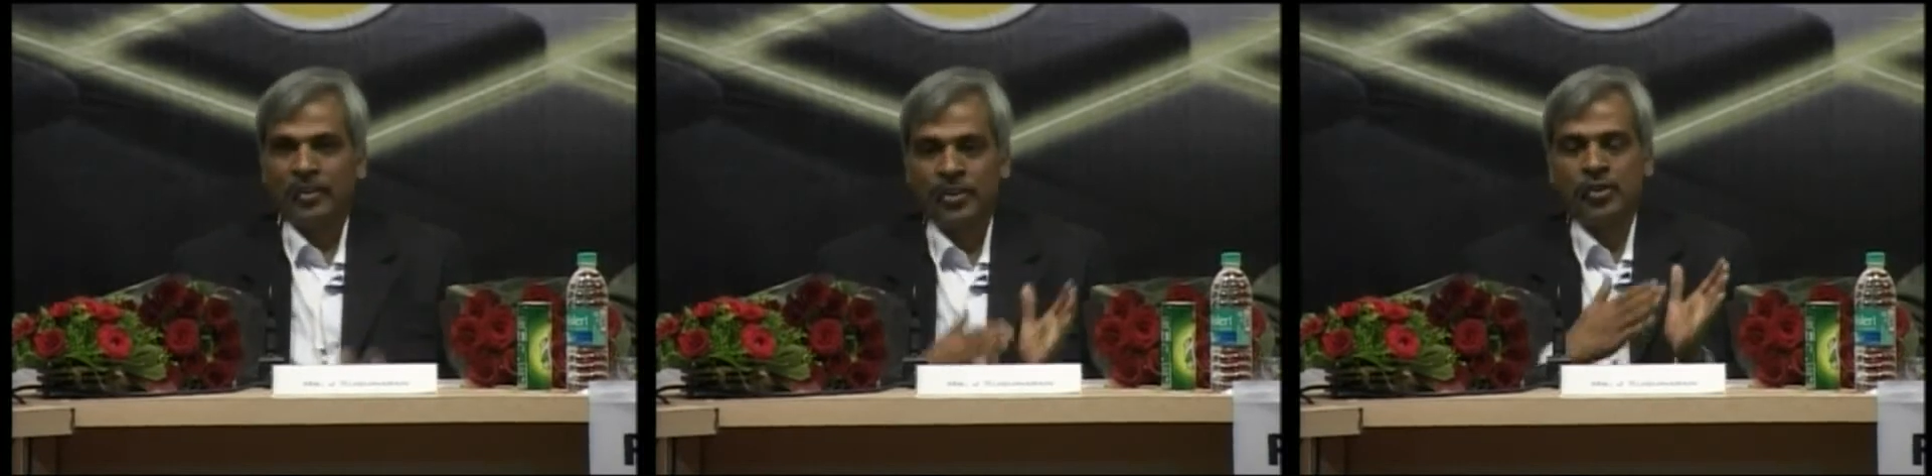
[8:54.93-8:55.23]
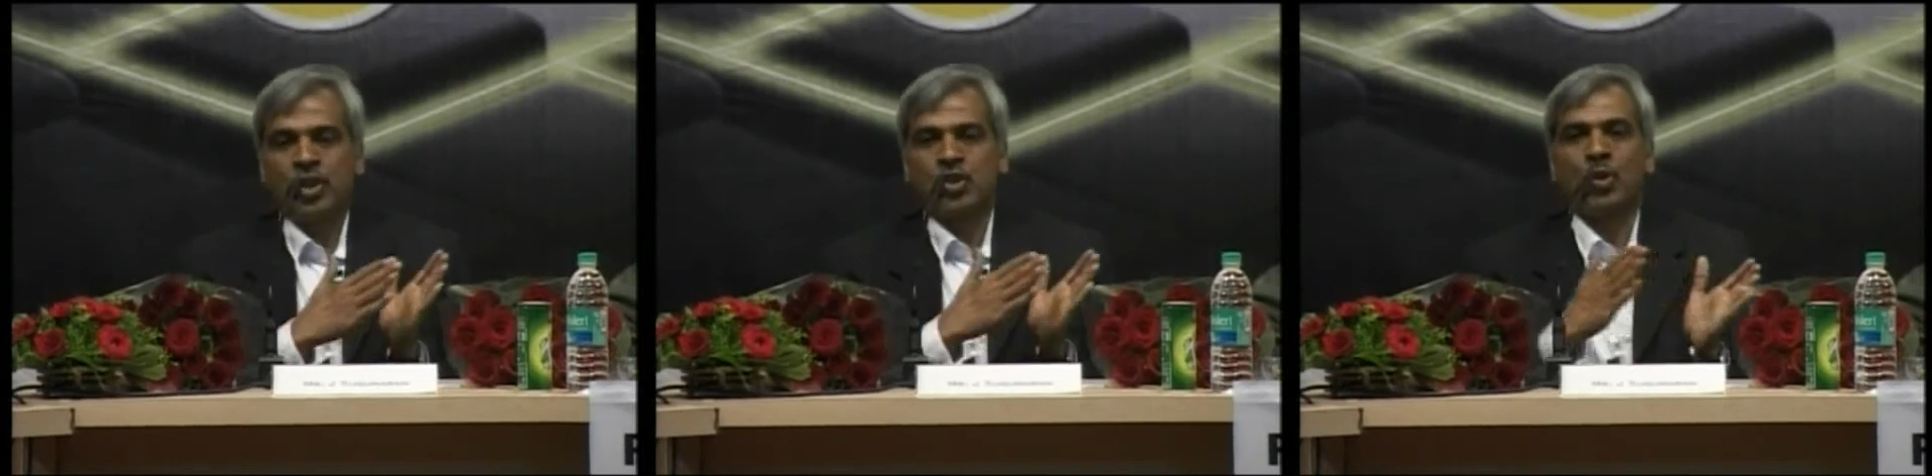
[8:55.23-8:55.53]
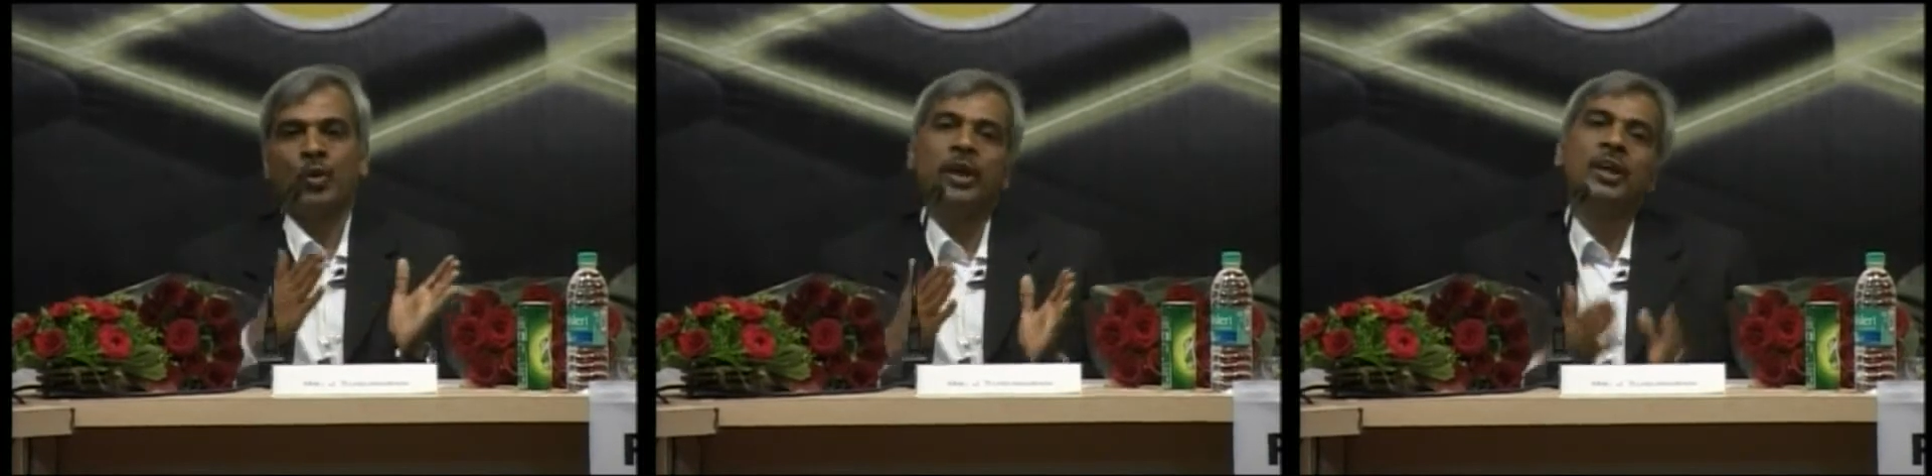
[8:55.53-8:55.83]
This is a
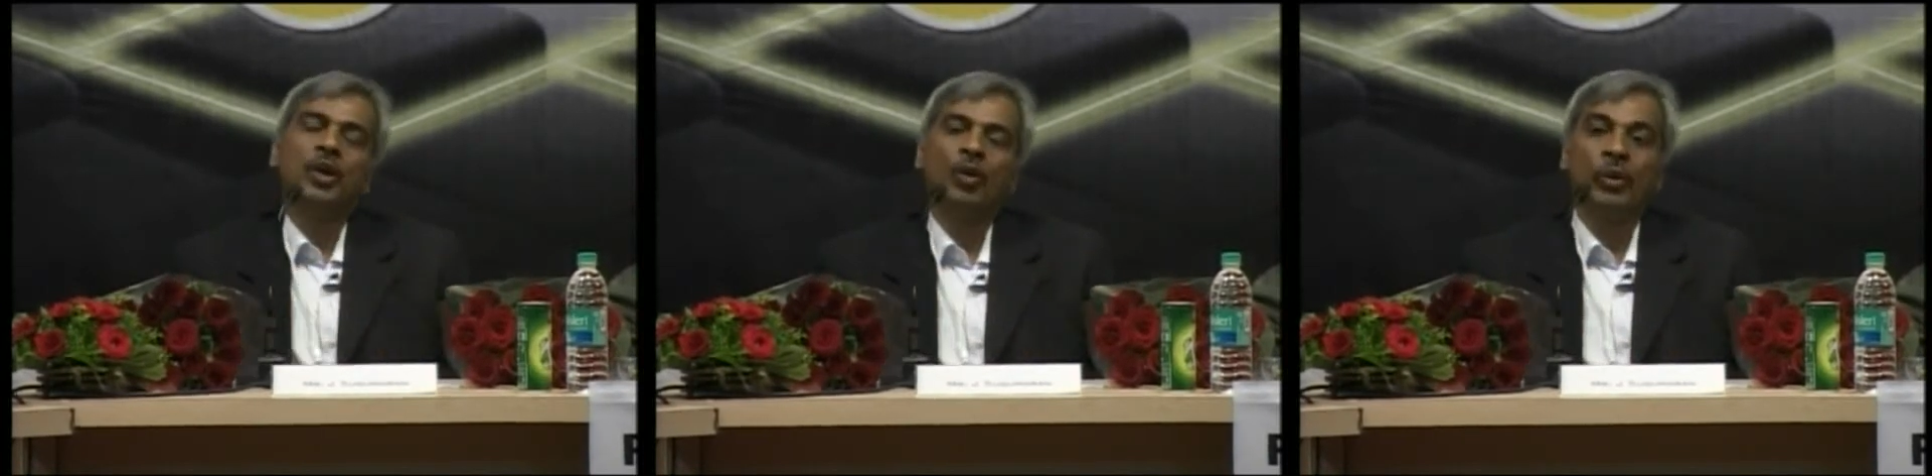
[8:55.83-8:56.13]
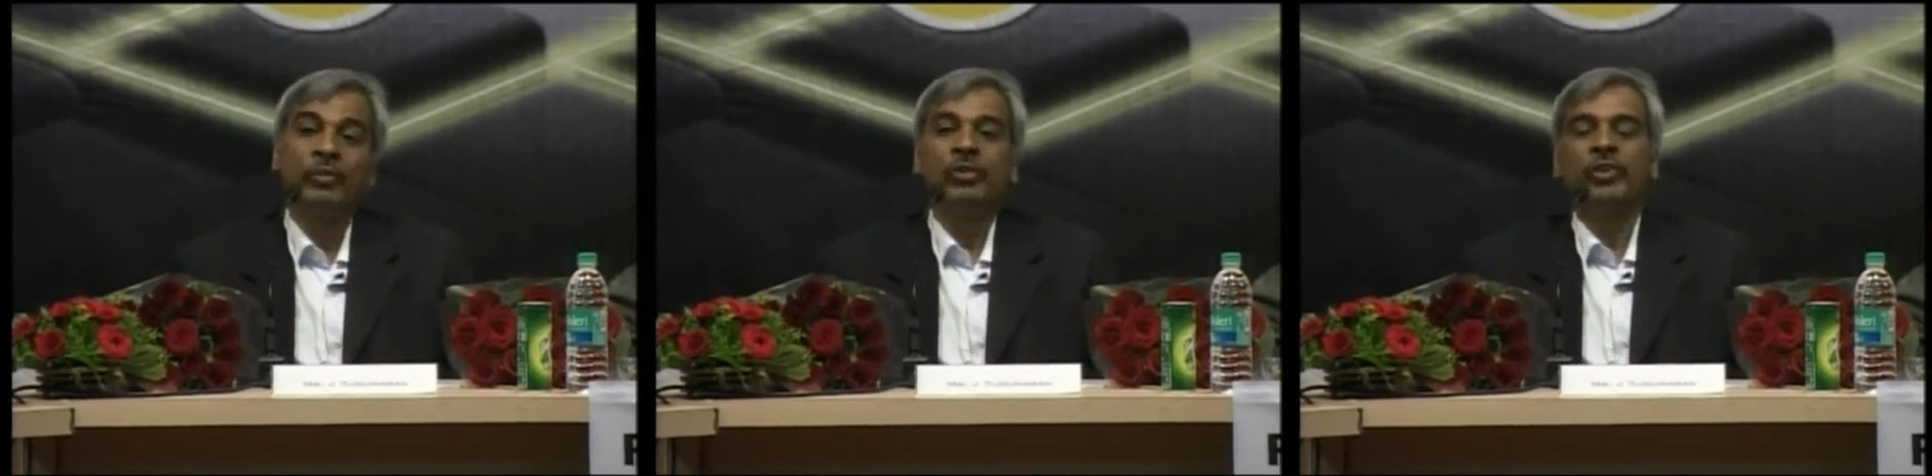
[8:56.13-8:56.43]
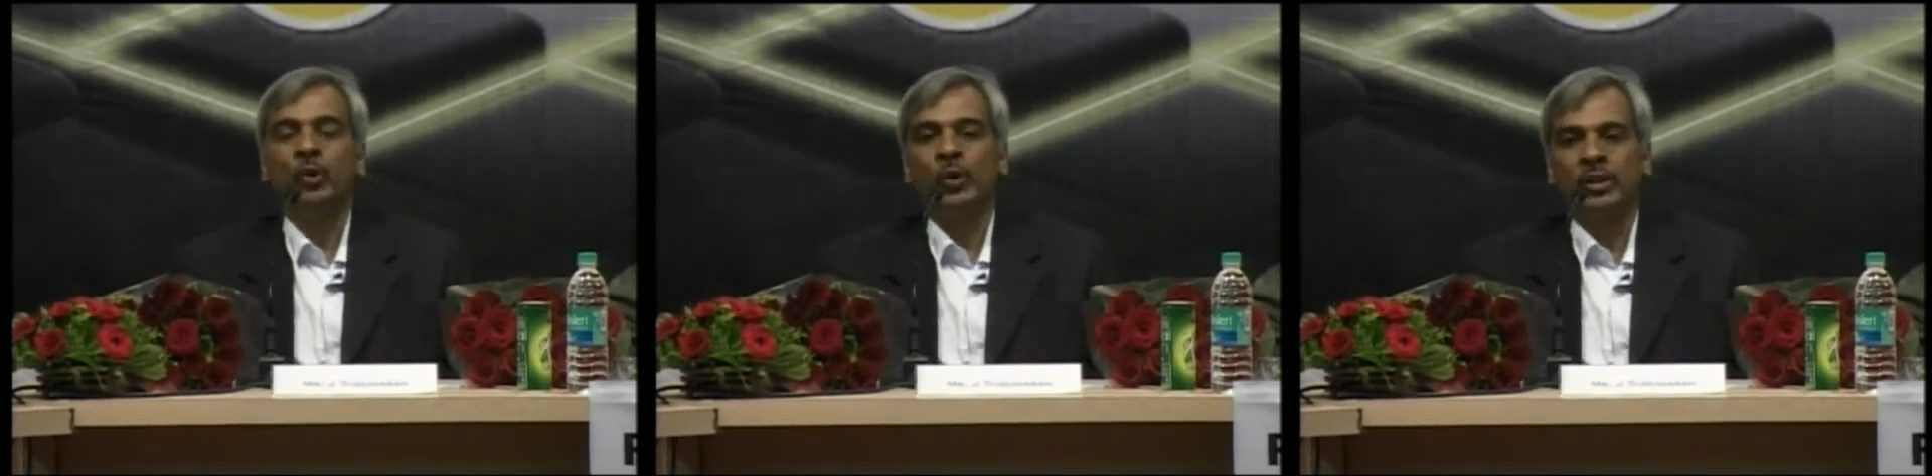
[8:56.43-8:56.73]
story when we
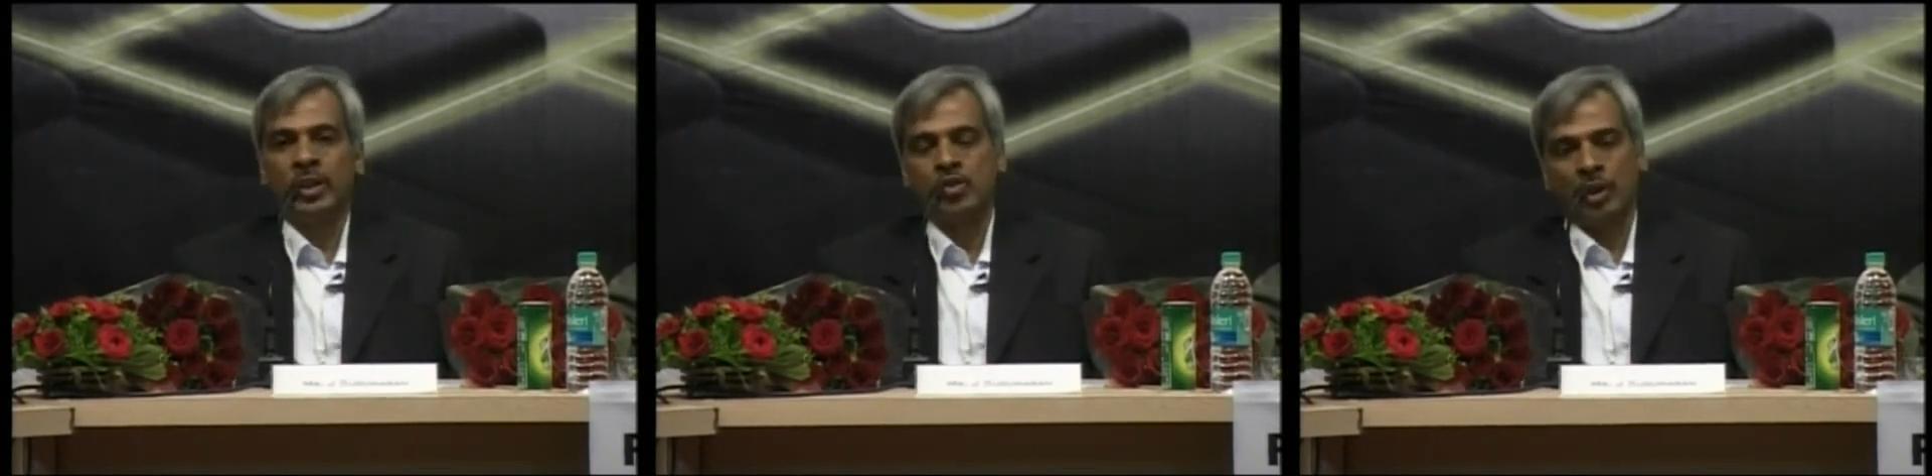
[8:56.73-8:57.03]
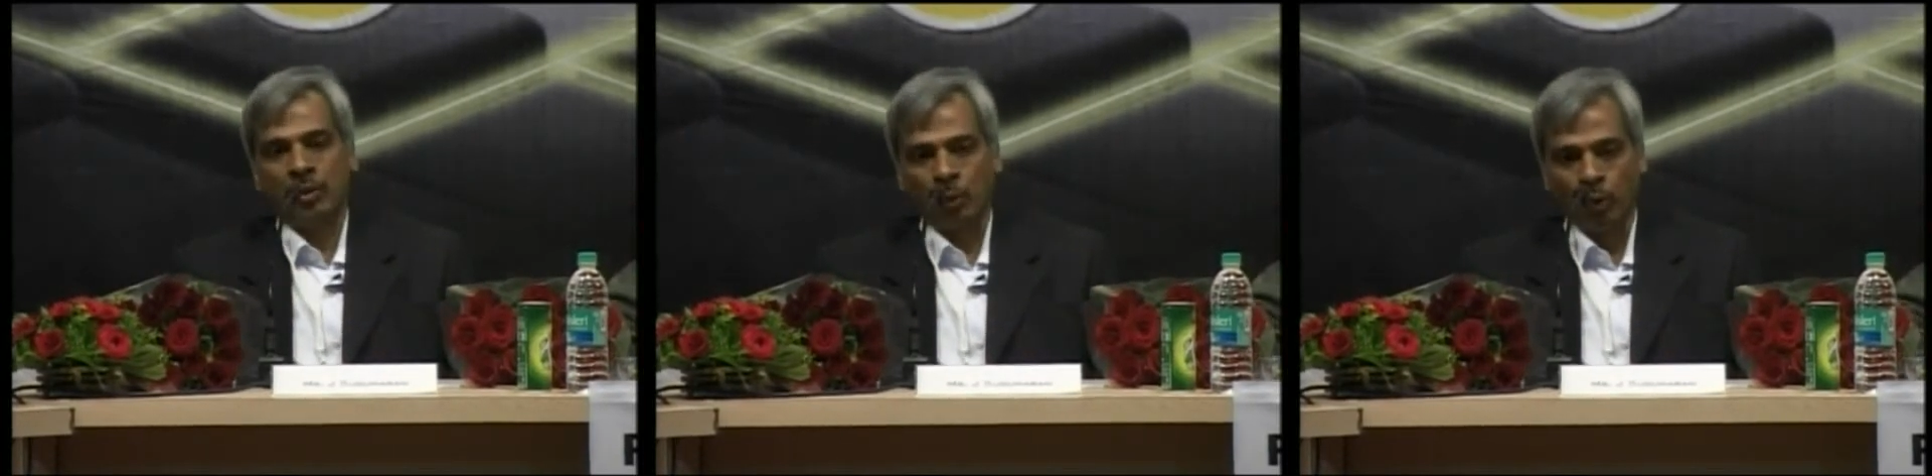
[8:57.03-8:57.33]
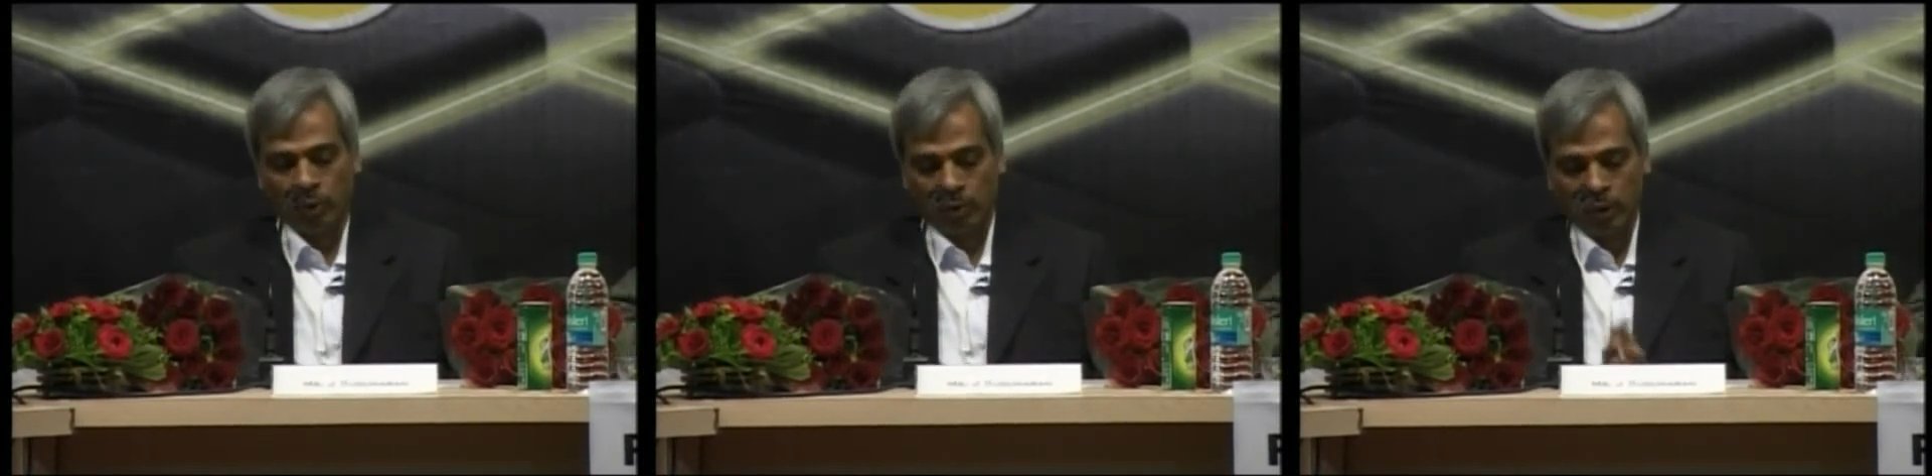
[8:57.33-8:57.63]
were doing things on our
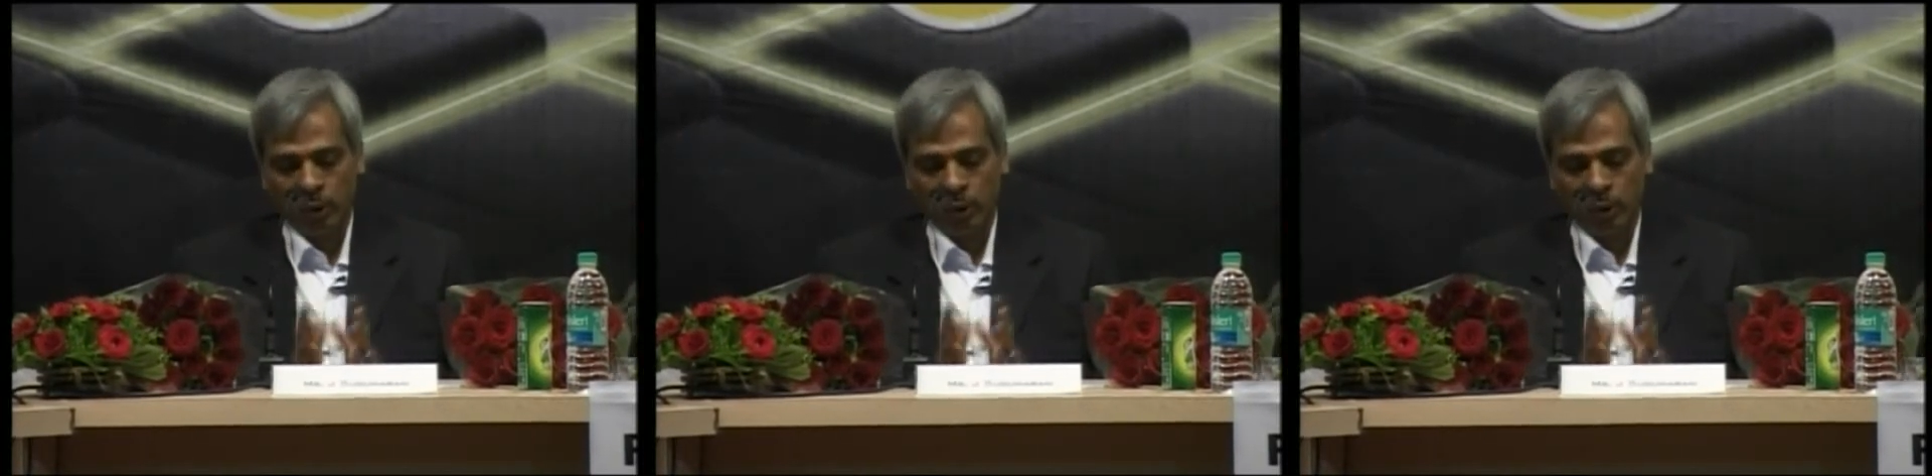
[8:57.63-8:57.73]
own.